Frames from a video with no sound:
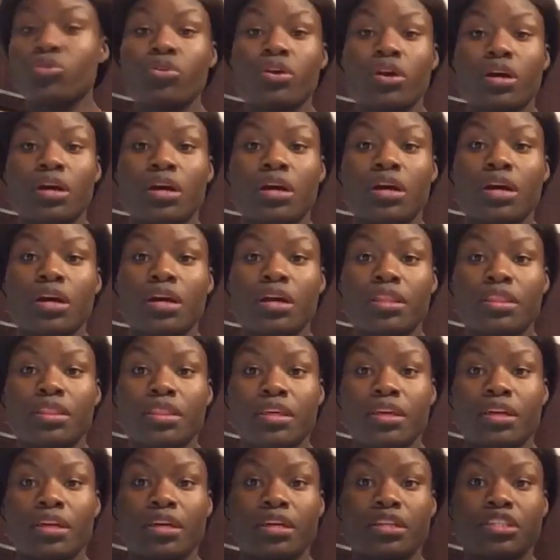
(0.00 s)
Uh,
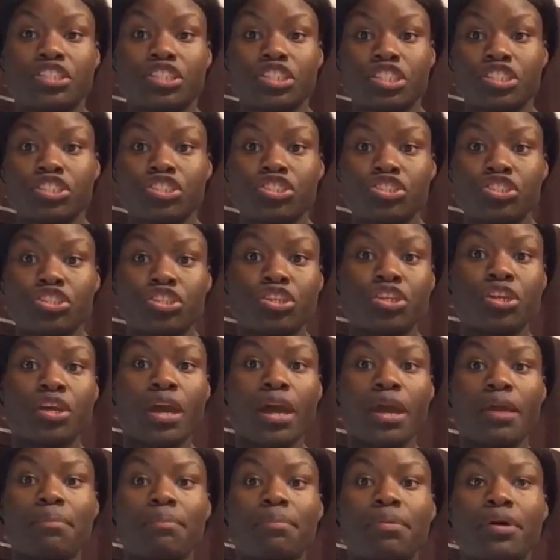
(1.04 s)
the ginger,
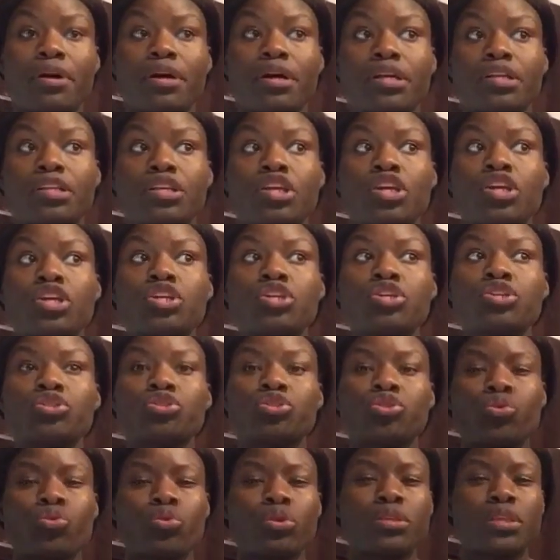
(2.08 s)
I put
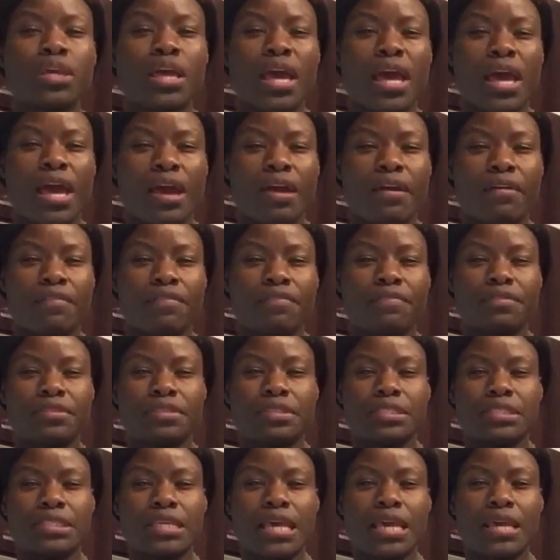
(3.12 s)
two and a half
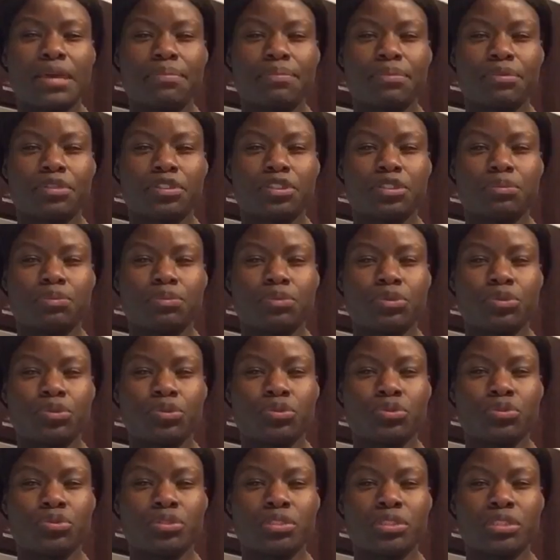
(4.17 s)

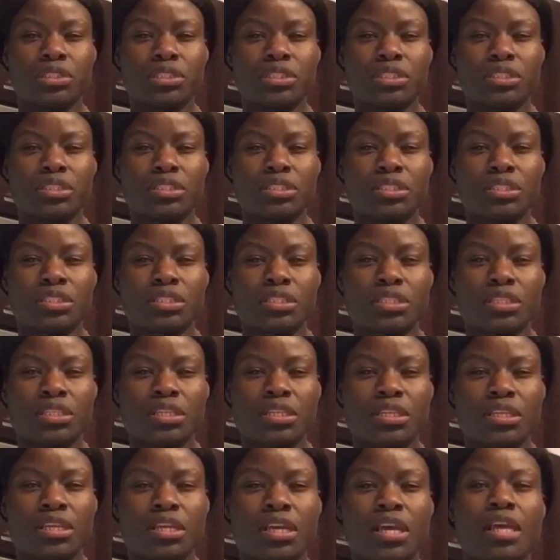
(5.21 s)
tablespoons
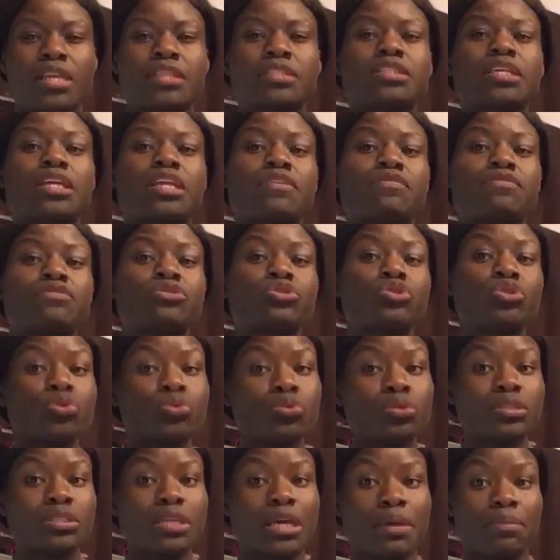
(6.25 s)
instead of
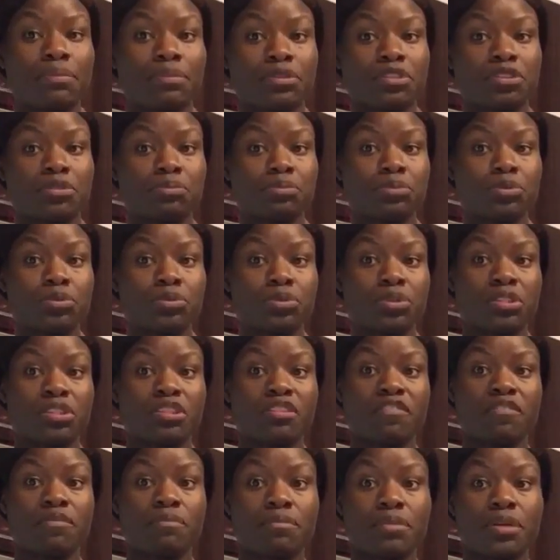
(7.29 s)
two tablespoons
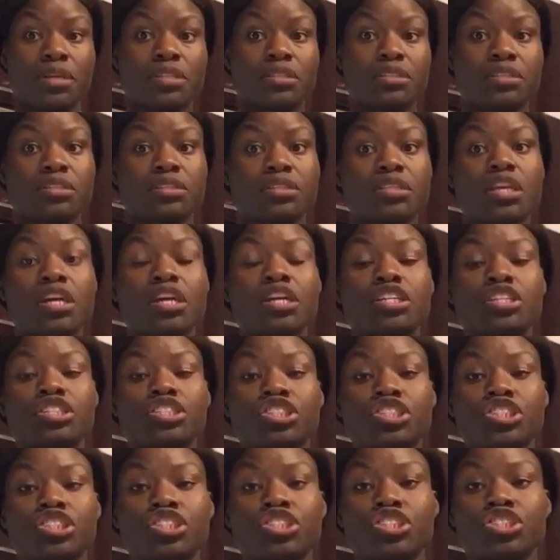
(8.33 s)
of minced
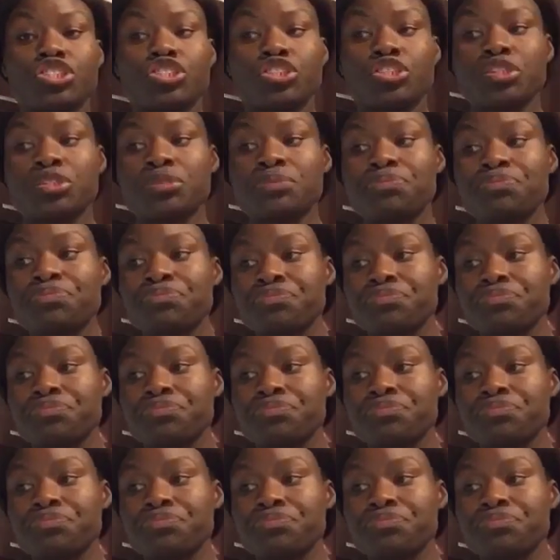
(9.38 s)
ginger.